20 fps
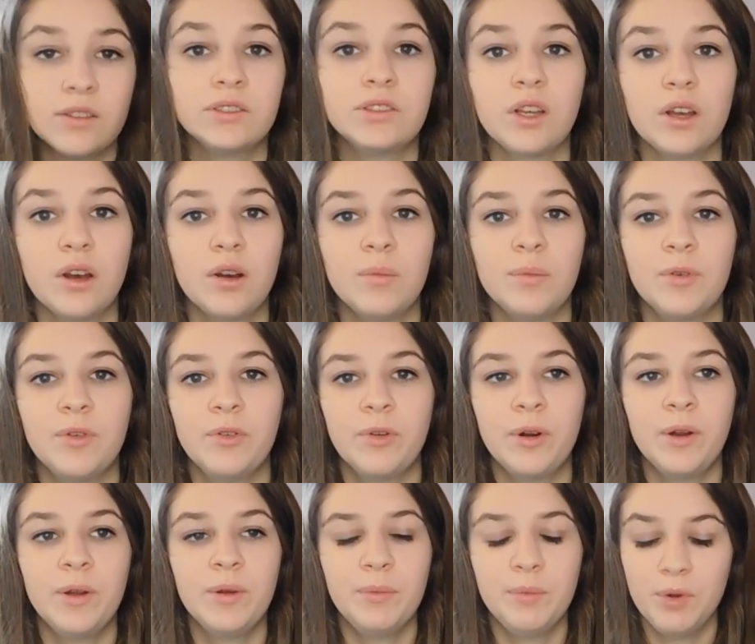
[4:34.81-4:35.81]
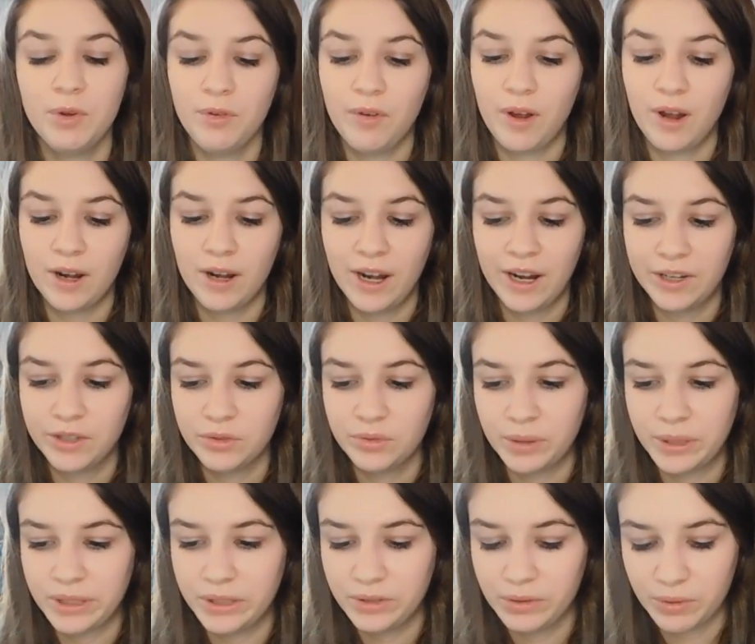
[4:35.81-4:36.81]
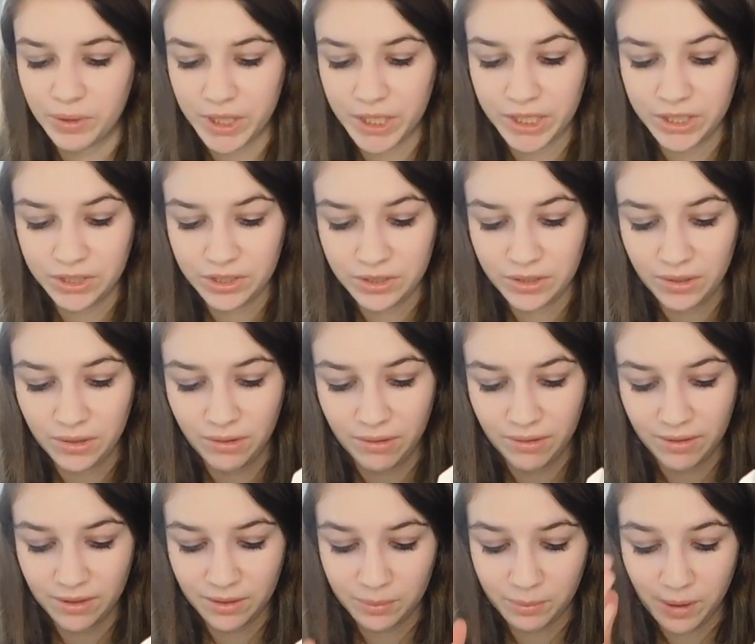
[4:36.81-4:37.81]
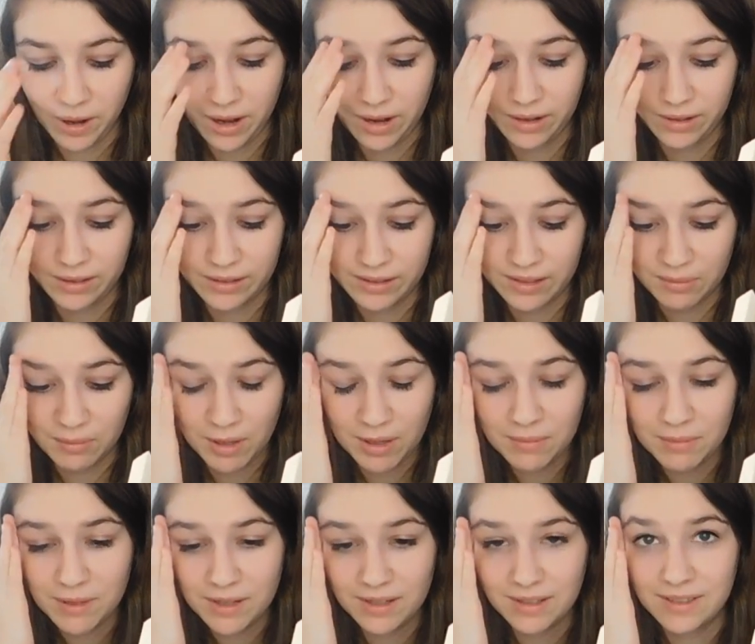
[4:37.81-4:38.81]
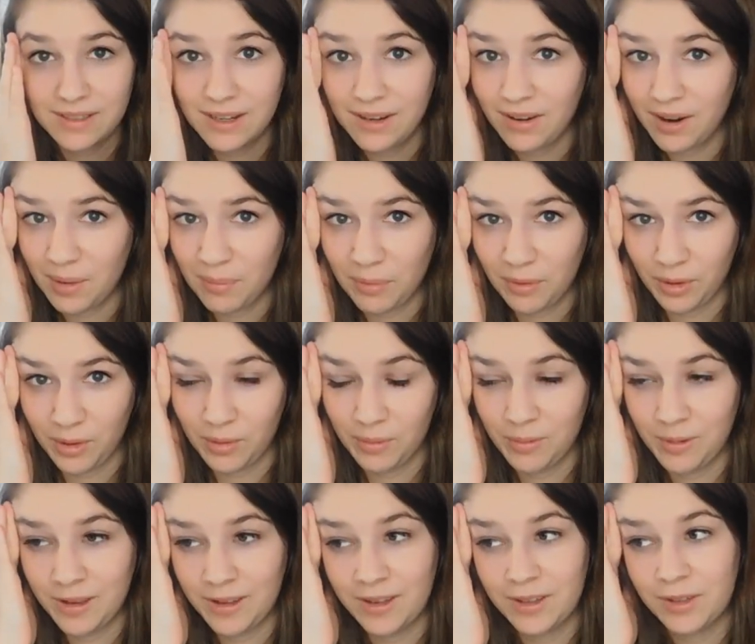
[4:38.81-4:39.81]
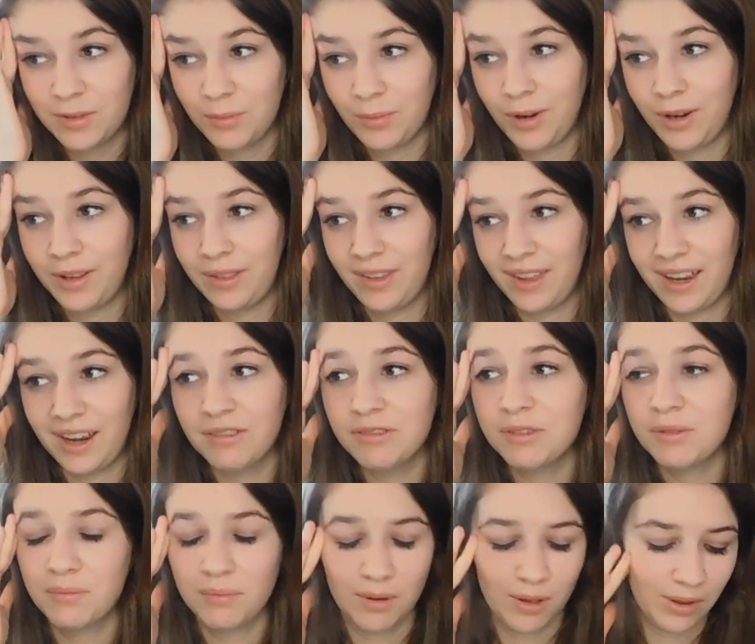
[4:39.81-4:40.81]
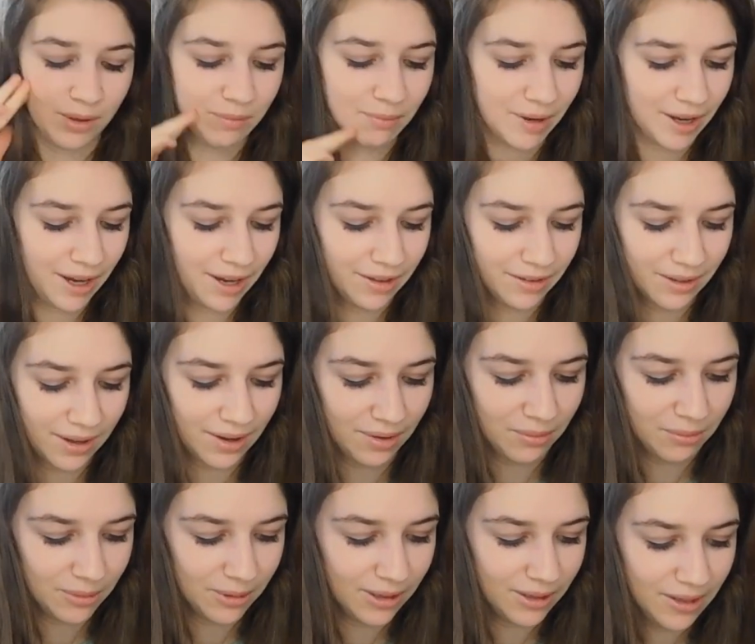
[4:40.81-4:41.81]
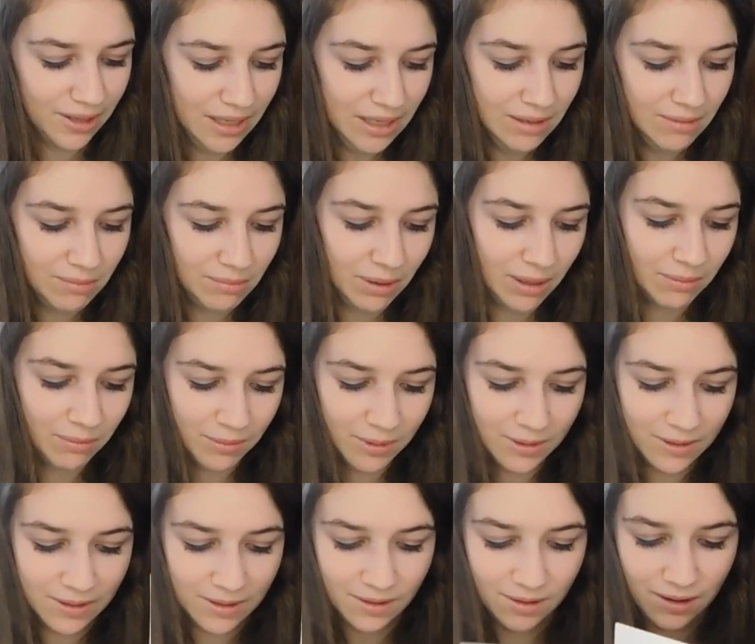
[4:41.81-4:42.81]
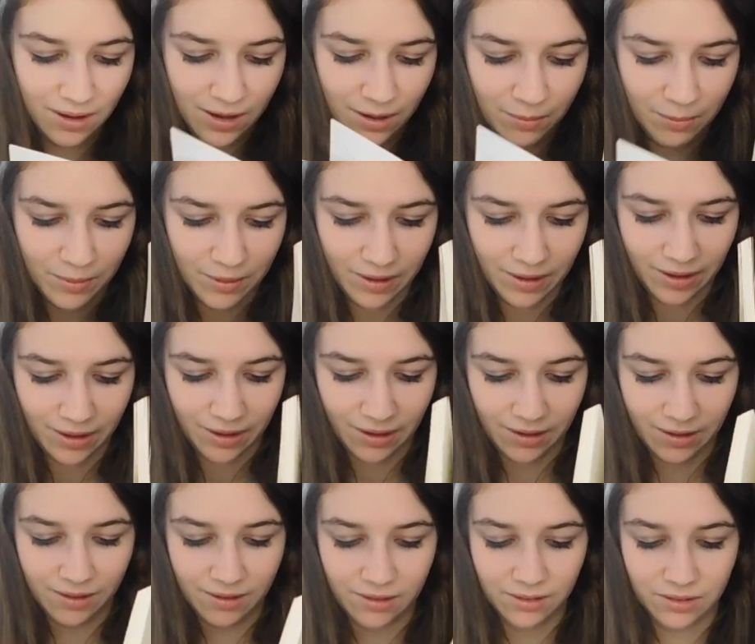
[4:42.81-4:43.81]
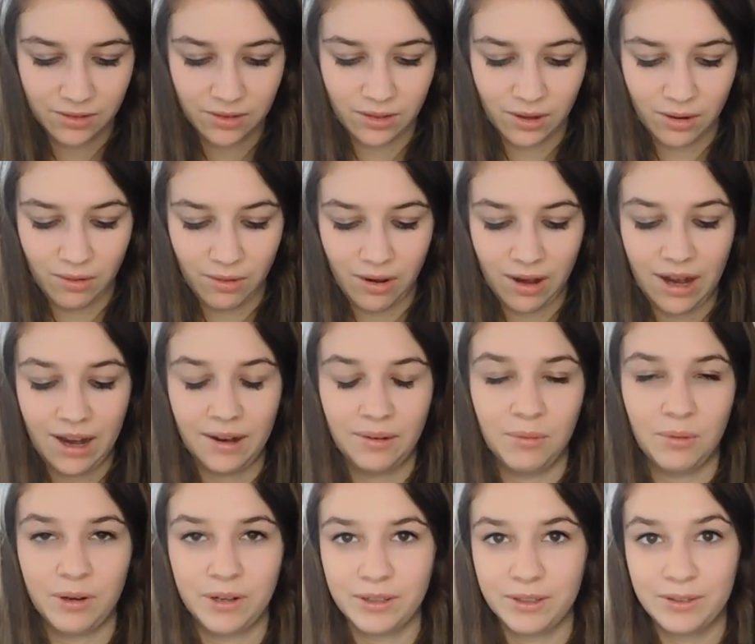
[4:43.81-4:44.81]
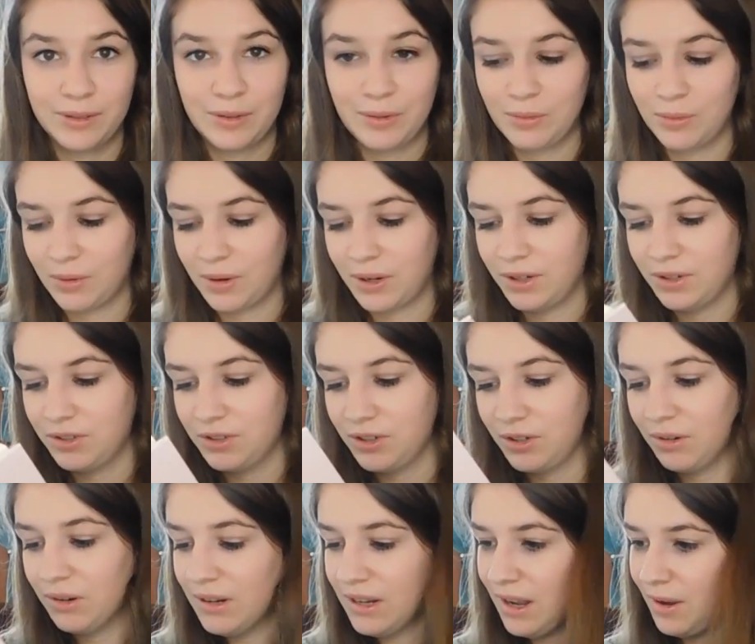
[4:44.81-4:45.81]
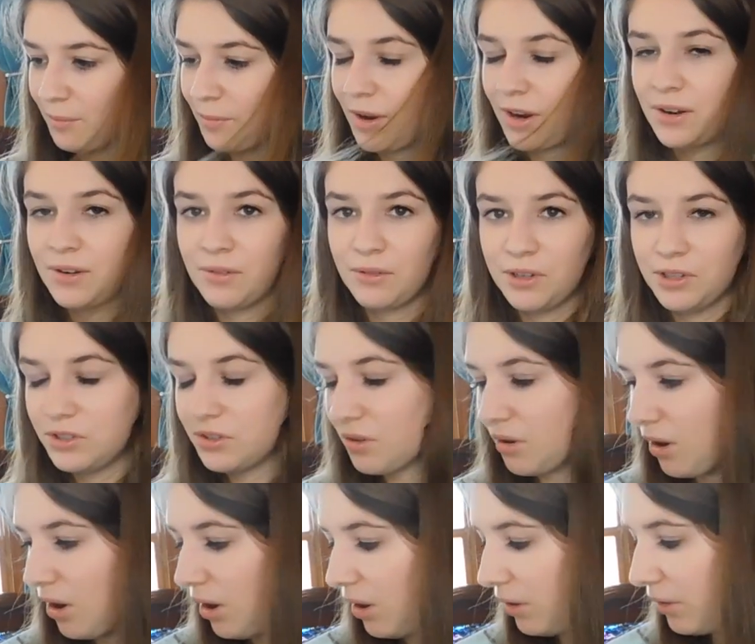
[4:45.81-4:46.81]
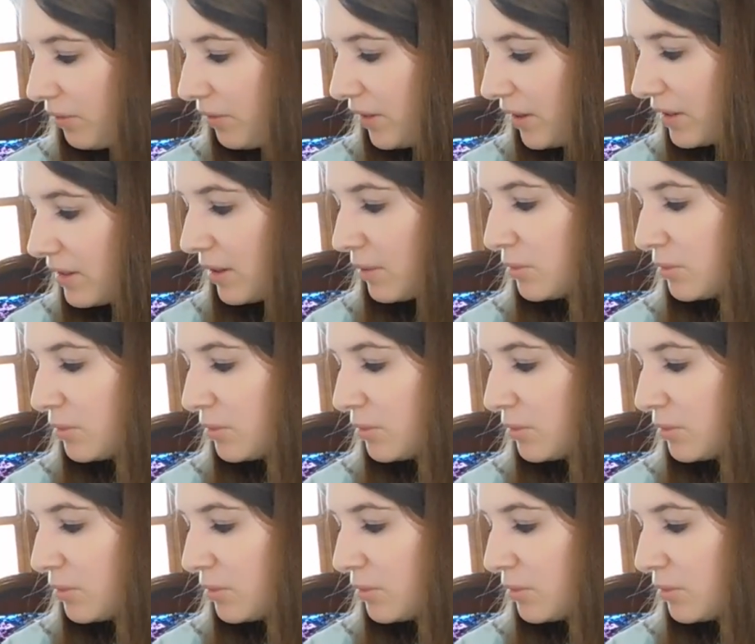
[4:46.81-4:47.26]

So before we move on, I just wanted to read you this part because it made me tear up a little bit this morning. I wasn't bawling my eyes out, but it made me tear up, and so I wanted to read you. I'm not going to read you all of this.